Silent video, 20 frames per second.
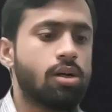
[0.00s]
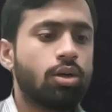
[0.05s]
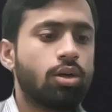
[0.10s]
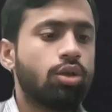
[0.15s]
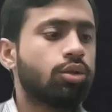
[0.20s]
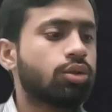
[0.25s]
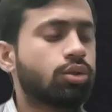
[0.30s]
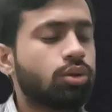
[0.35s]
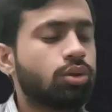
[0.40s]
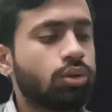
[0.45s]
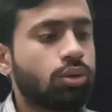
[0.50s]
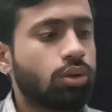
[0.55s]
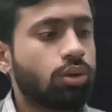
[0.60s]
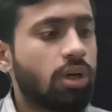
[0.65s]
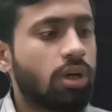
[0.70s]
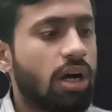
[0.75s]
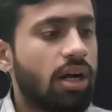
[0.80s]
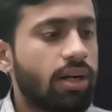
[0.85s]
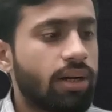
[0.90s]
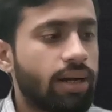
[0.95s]
So
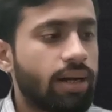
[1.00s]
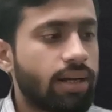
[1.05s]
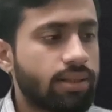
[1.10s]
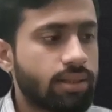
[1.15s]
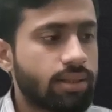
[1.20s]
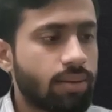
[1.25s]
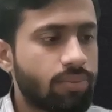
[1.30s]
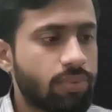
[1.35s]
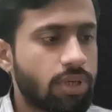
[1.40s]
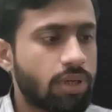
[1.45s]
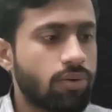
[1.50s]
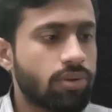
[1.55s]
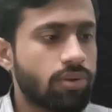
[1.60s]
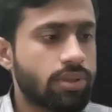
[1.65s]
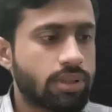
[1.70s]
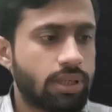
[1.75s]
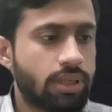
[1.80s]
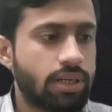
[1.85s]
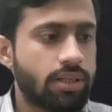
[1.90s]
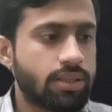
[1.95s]
our next MCQ
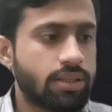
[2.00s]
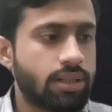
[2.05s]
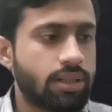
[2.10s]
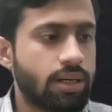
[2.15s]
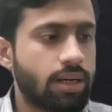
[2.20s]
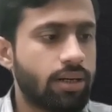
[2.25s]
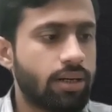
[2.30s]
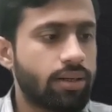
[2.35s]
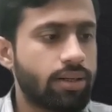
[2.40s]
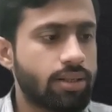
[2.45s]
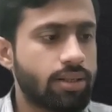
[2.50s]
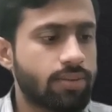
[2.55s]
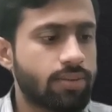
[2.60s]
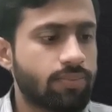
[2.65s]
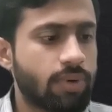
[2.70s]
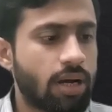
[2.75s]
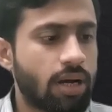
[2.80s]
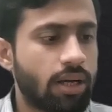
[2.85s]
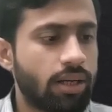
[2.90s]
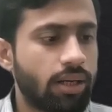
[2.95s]
states that
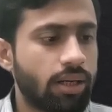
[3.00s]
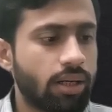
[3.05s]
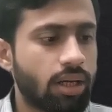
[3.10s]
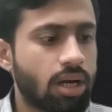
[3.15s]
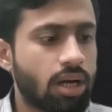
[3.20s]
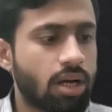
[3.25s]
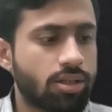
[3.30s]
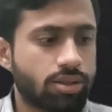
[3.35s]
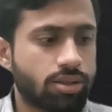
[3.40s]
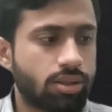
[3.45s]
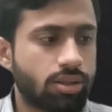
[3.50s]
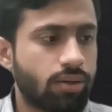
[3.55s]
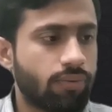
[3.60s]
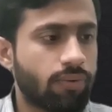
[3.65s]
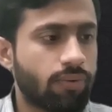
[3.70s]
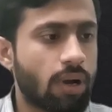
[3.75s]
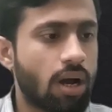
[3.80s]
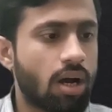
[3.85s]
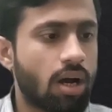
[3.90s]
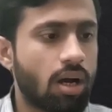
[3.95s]
Rizwan and Kashif
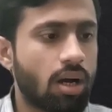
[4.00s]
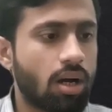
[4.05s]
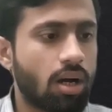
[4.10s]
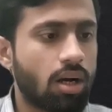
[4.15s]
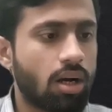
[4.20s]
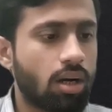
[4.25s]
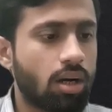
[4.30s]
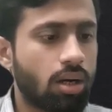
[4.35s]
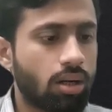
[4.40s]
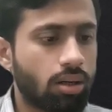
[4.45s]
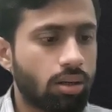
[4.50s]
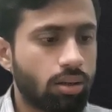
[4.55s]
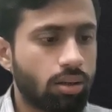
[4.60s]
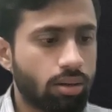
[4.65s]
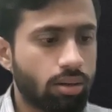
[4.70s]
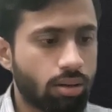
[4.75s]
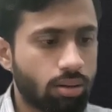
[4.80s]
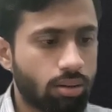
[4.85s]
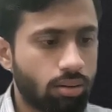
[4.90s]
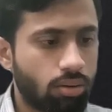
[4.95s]

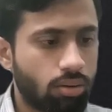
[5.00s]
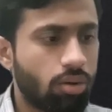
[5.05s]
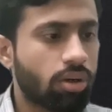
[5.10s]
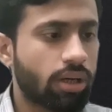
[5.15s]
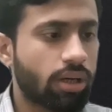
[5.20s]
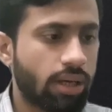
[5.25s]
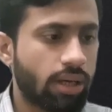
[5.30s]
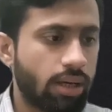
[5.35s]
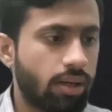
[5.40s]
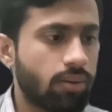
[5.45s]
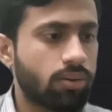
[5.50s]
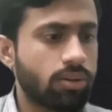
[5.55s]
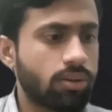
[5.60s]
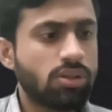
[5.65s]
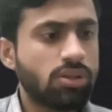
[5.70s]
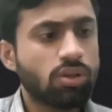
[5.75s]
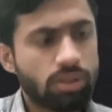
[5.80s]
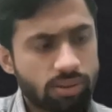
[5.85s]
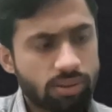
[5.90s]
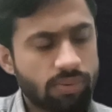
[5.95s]
are okay.
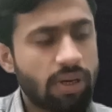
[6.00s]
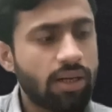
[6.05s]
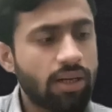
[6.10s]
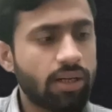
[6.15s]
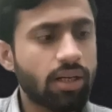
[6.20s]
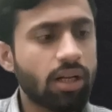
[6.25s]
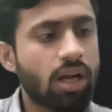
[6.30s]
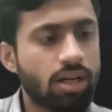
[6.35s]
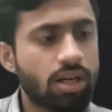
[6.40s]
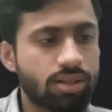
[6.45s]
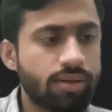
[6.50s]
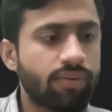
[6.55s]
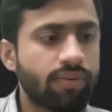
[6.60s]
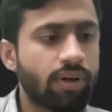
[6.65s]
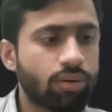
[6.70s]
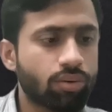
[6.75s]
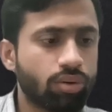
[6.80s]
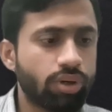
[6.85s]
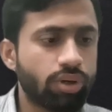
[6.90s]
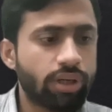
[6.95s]
Rizwan and Kashif are
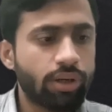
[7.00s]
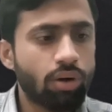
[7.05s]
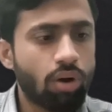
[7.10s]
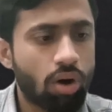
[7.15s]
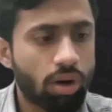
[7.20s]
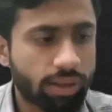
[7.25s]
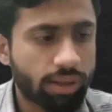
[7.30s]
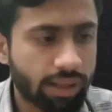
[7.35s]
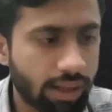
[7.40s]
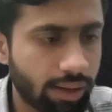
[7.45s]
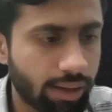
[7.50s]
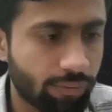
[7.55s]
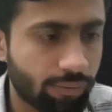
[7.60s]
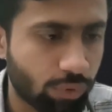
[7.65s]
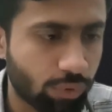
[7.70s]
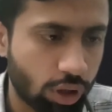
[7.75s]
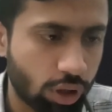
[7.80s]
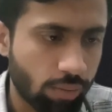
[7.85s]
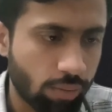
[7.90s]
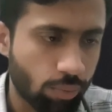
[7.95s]
good in hockey and
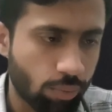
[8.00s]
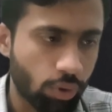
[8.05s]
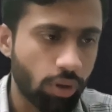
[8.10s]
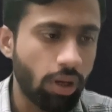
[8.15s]
volleyball.